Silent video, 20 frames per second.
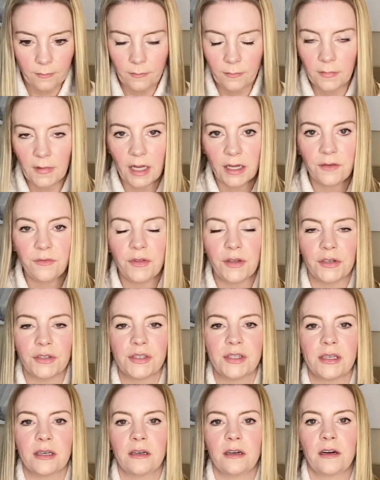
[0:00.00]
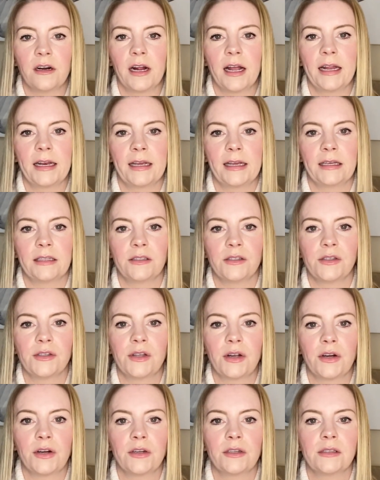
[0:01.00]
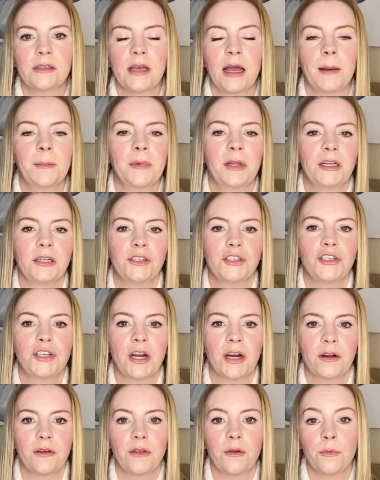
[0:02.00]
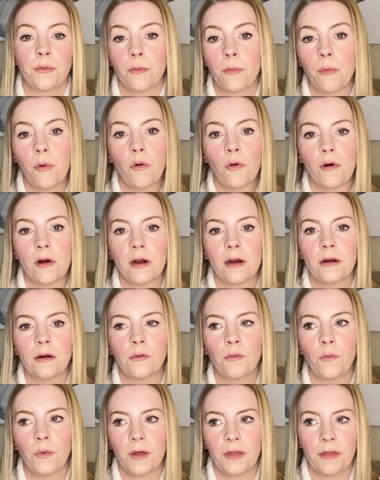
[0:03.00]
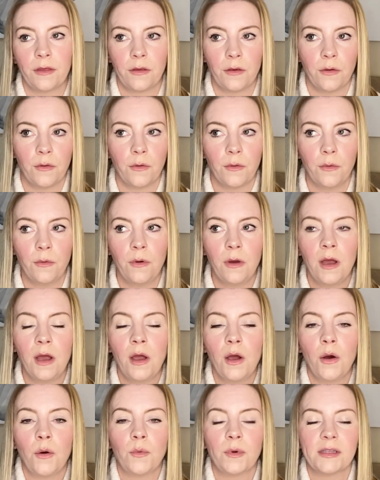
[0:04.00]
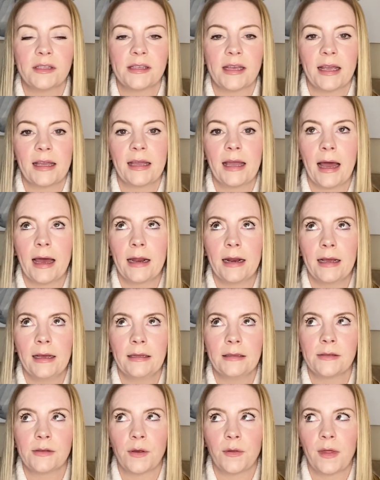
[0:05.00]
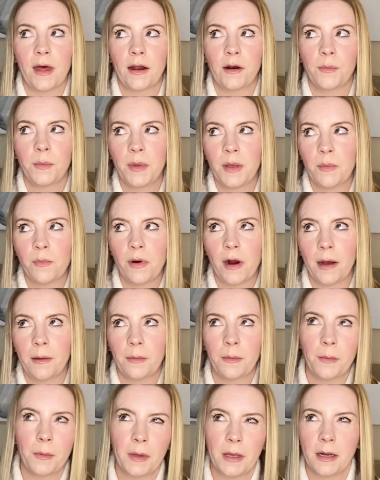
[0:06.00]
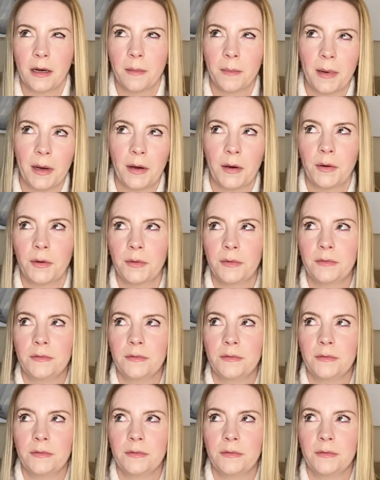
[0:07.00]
if there still are any concerns, I'm going to share the report with you once I get it. So that'll be probably in about